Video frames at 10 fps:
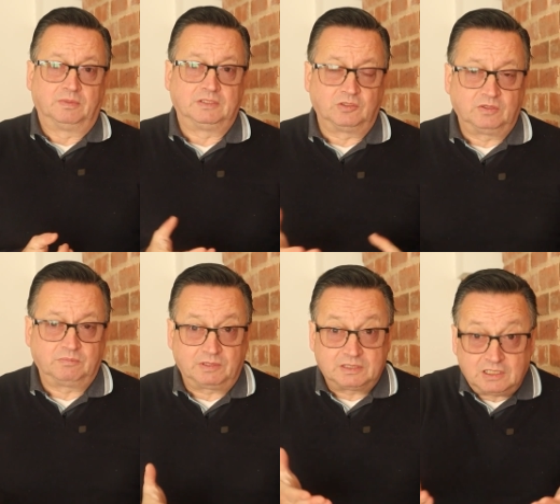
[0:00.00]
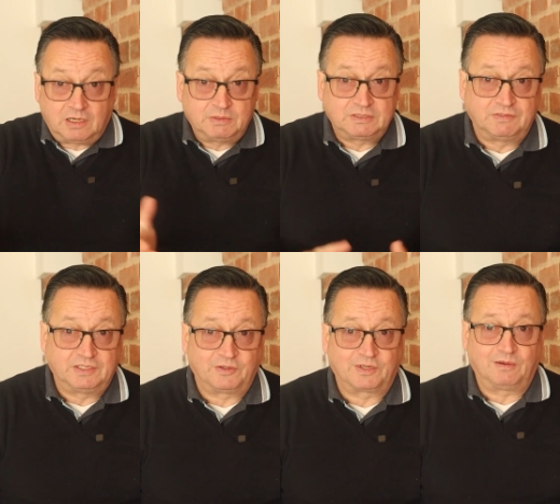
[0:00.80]
be doing by the time this
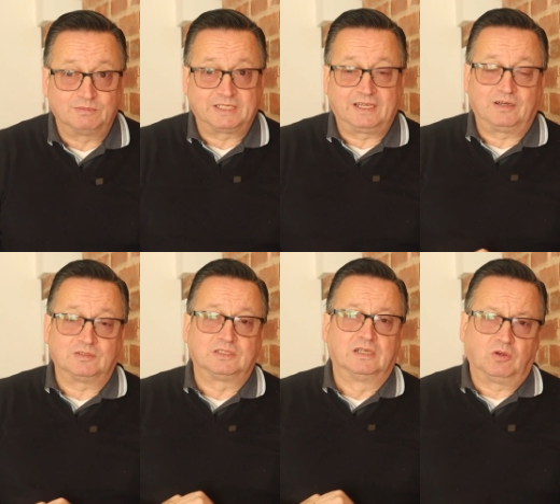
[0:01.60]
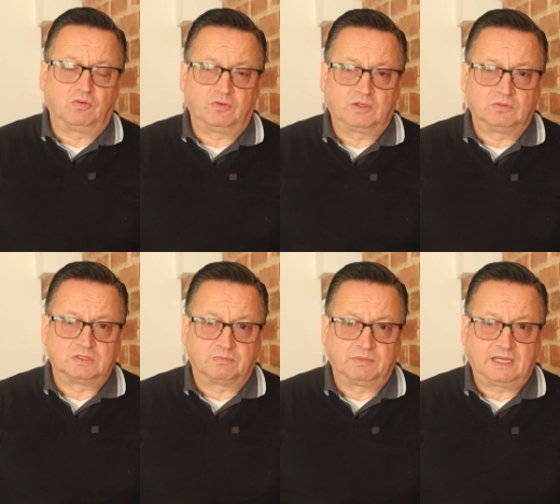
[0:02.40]
video comes out, be offering on
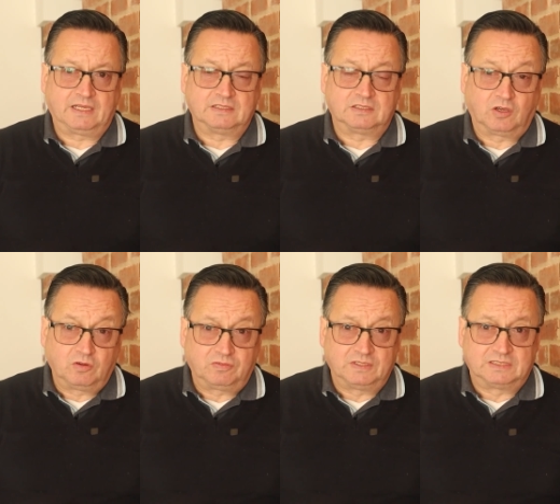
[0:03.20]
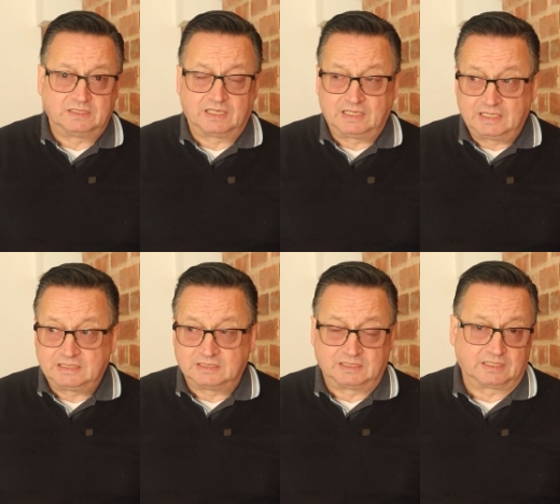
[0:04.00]
some land, hopefully today,
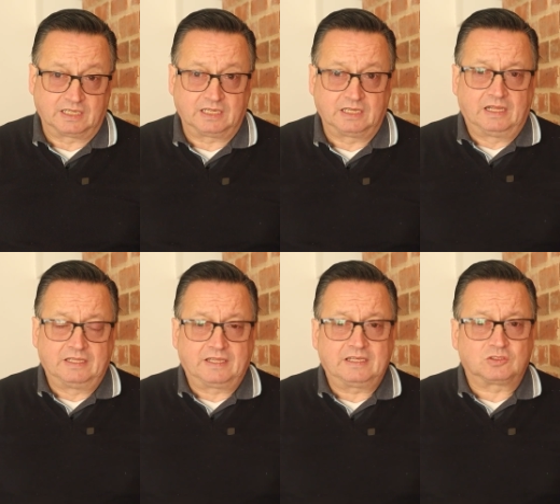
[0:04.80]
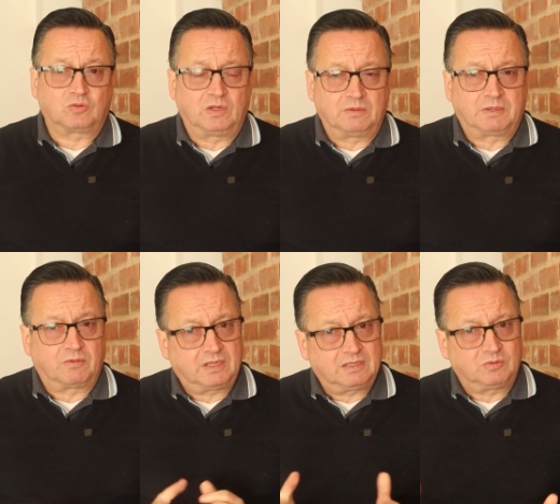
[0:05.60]
later today. And that's quite a big
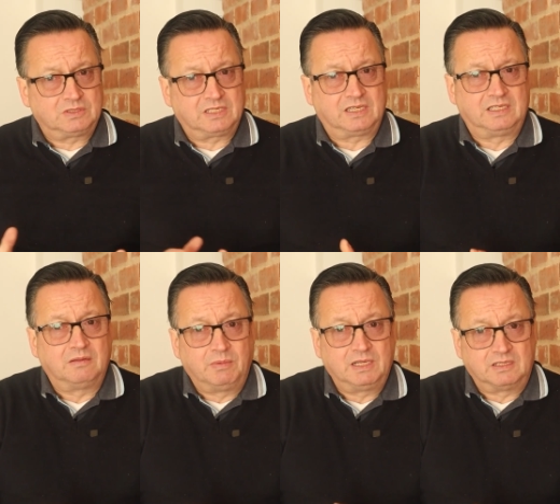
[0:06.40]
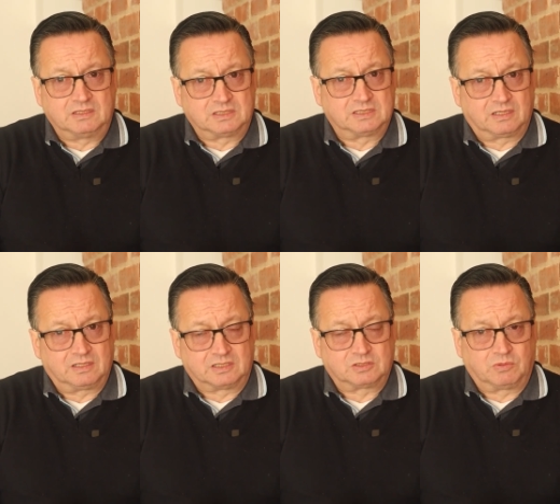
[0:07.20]
one. That was in the millions
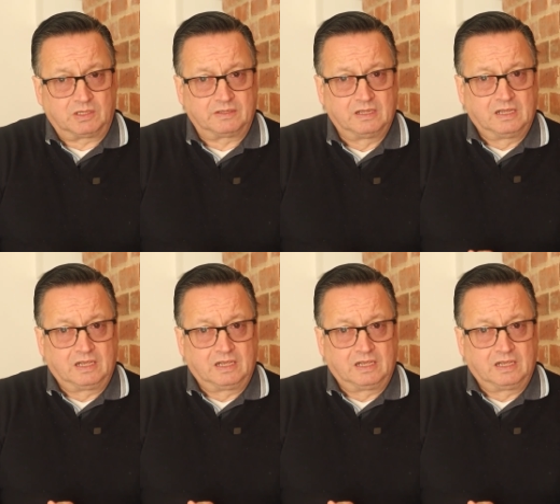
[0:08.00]
at this one.